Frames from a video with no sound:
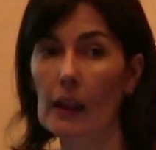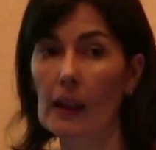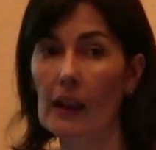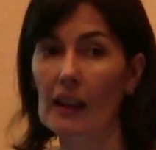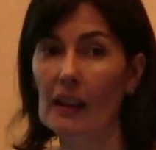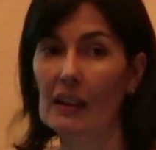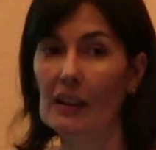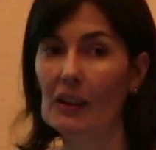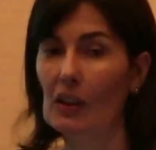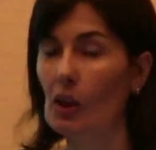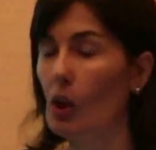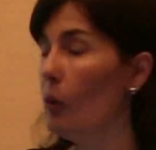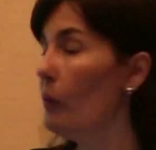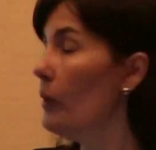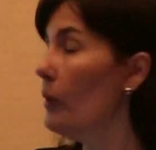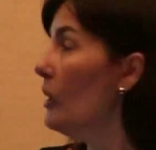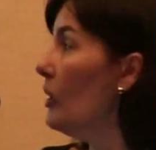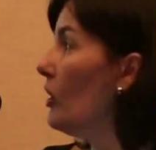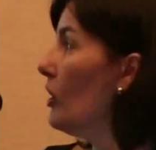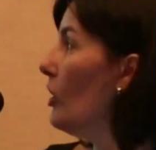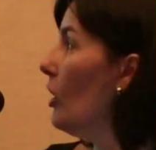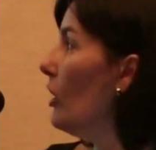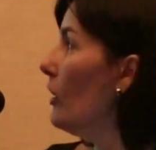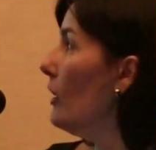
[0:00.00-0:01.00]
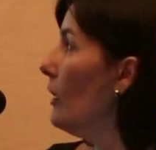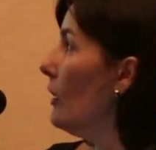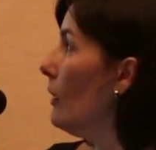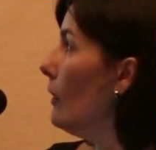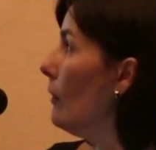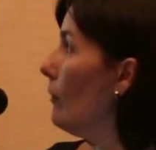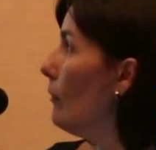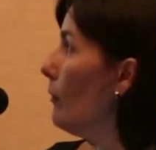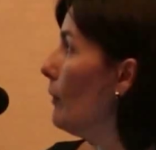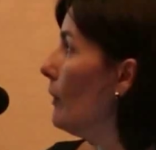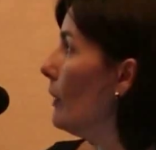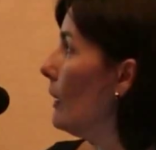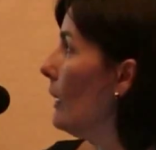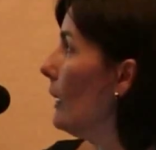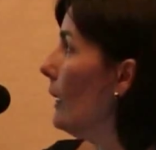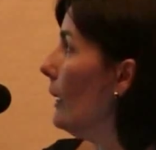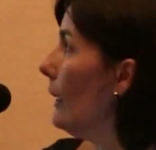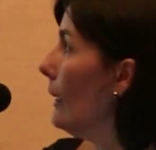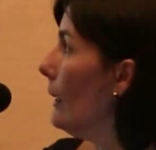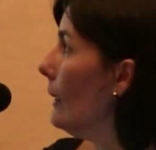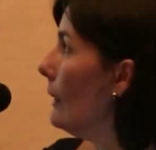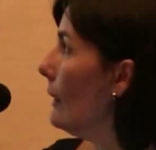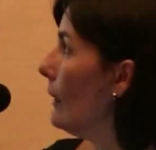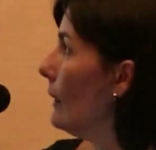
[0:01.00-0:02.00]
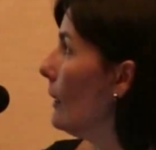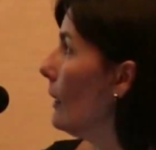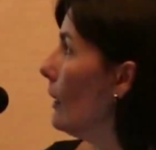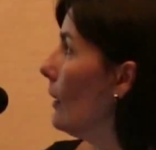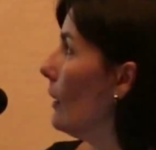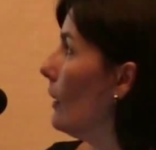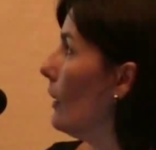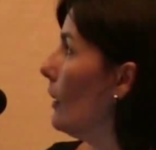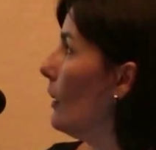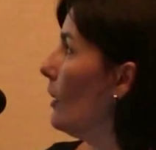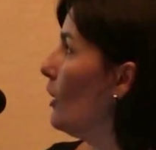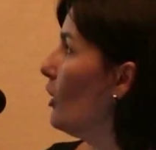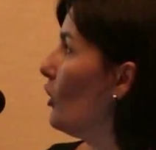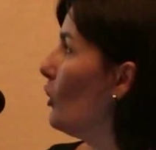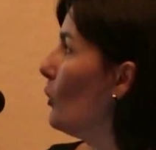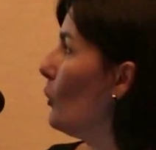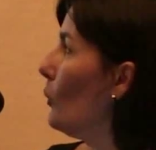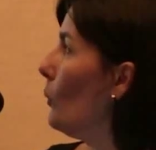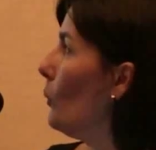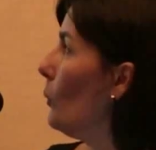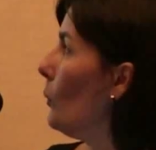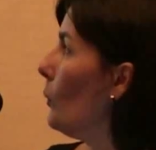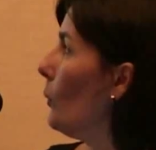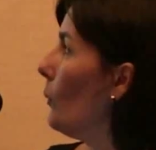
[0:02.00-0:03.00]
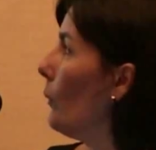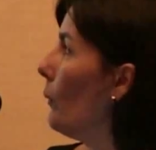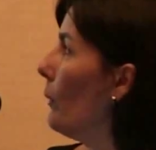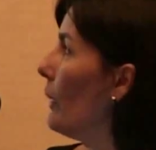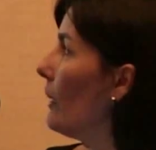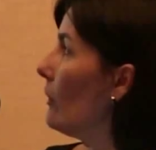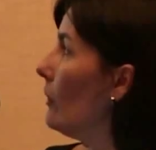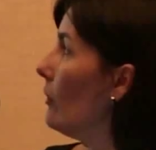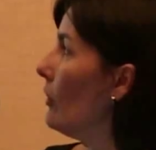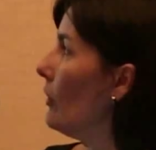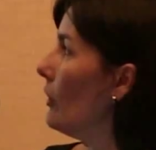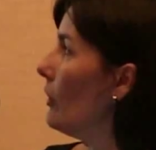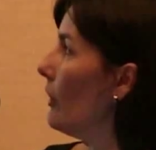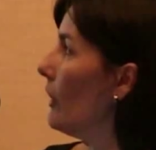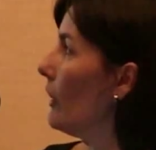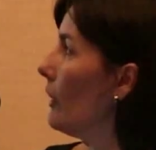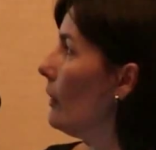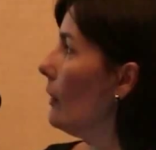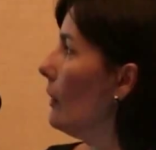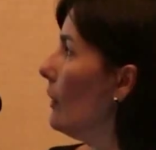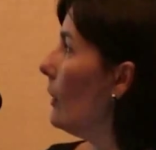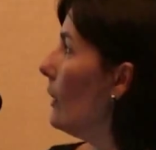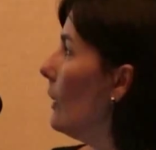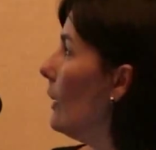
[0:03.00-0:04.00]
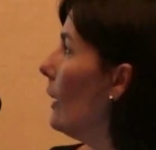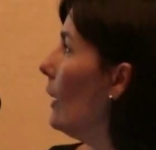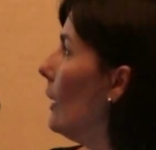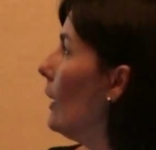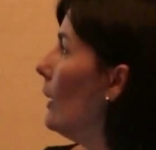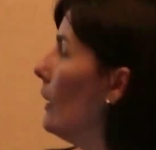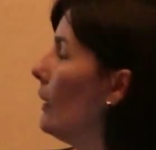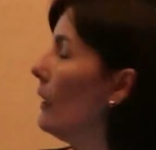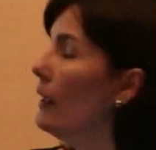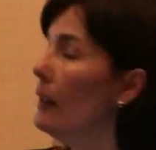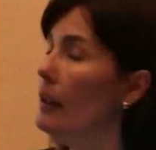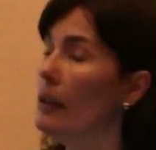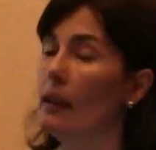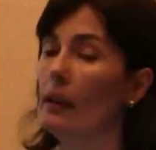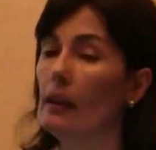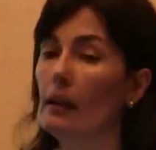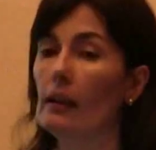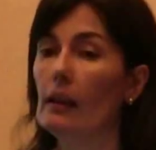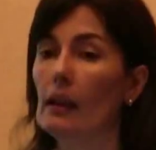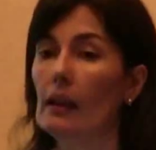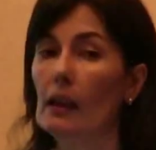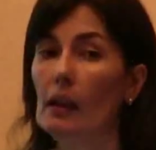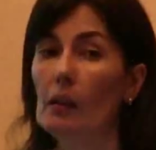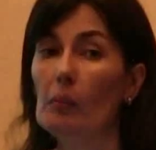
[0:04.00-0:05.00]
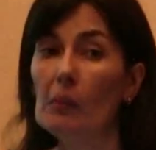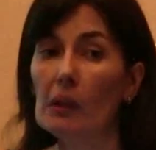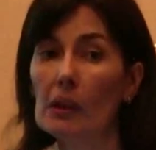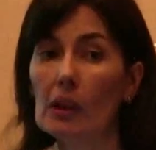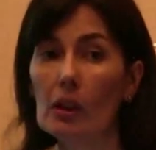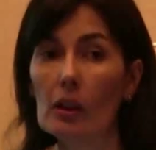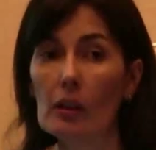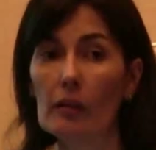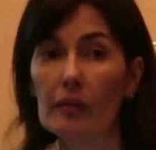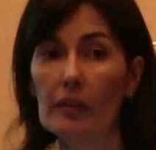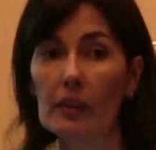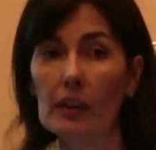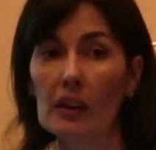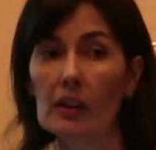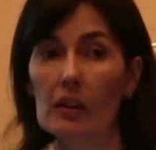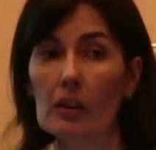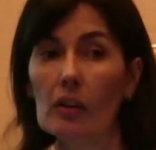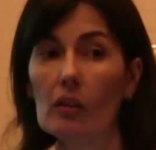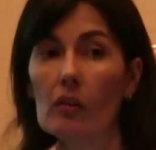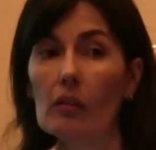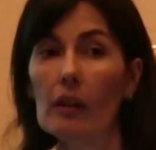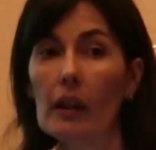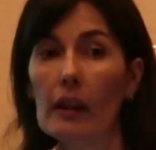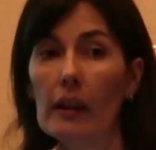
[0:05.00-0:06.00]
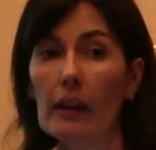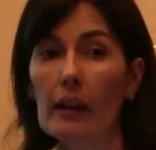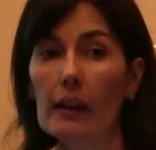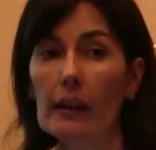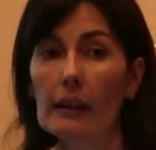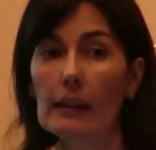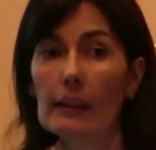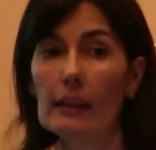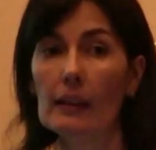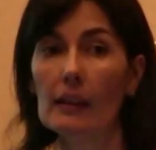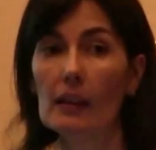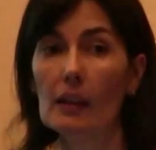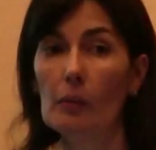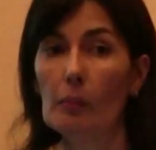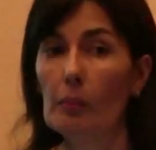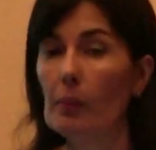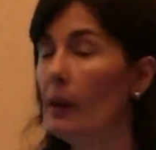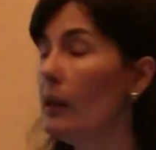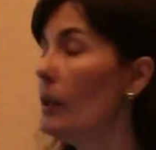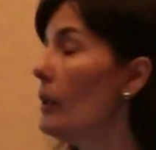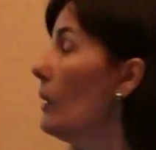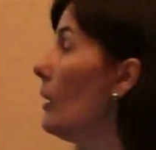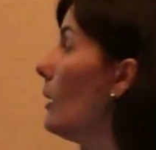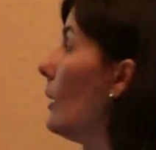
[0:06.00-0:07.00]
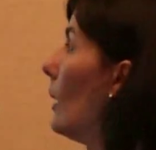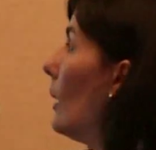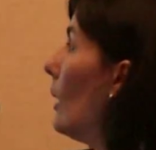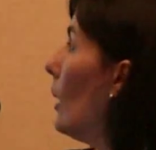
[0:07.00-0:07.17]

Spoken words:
so it's not easy to reconstruct the image of the intraocular lenses, but